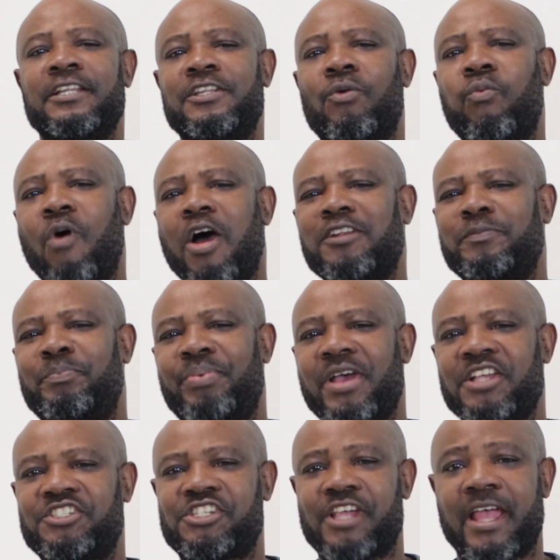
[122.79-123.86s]
The word
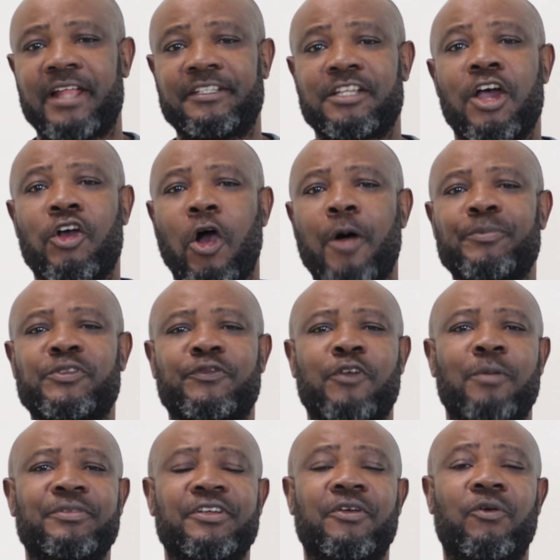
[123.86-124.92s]
patient comes
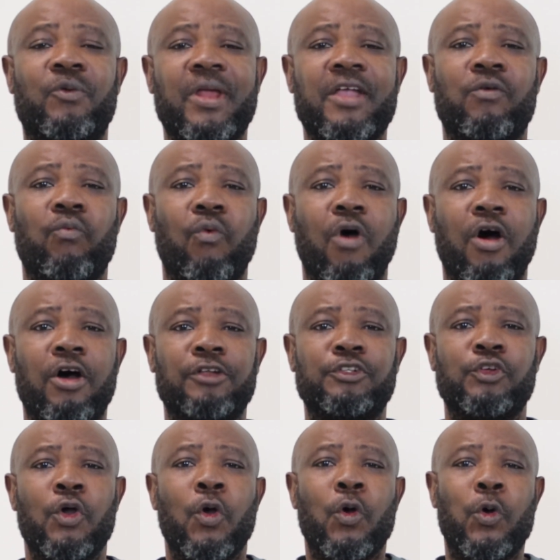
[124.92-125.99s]
from the Greek word
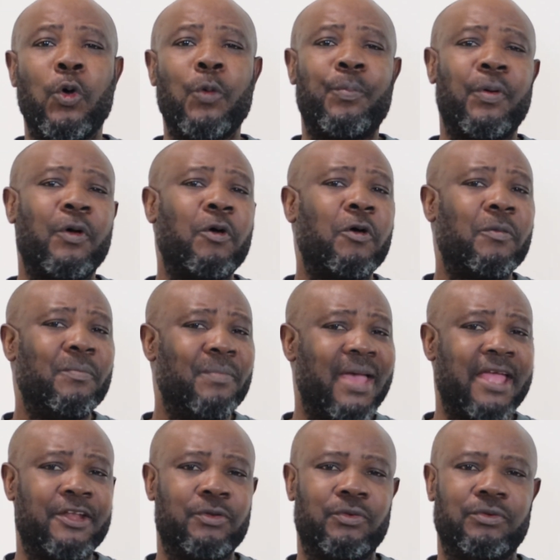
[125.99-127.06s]

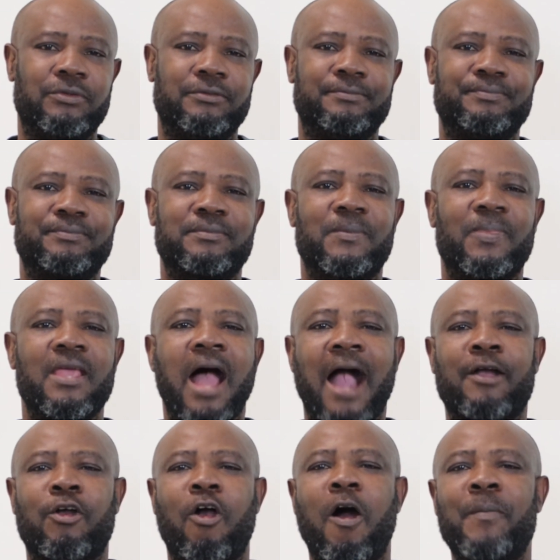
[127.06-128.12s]
hupomeno, a
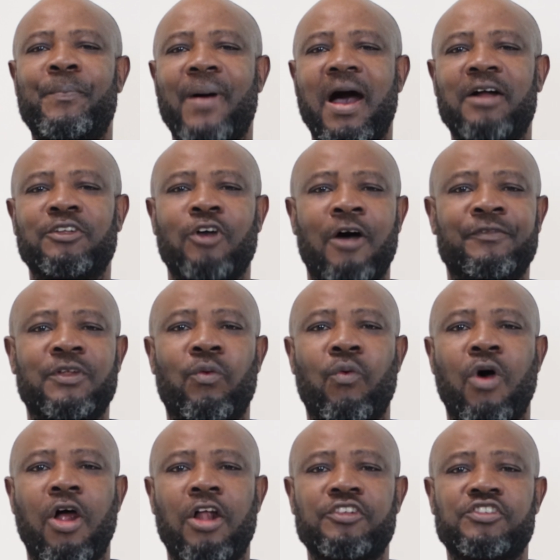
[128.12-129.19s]
compound of the
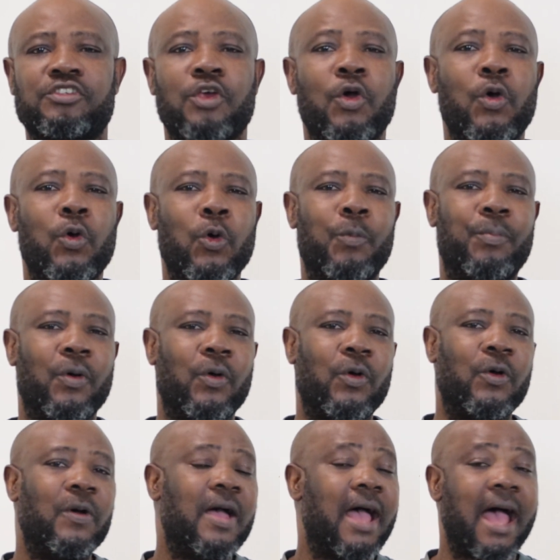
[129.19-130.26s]
words
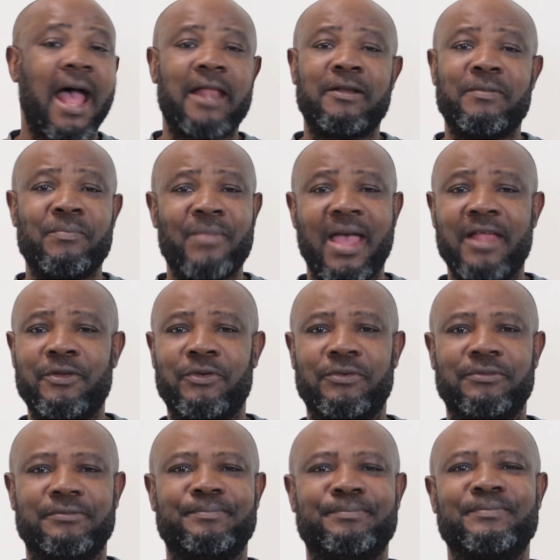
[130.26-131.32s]
hupo and meno.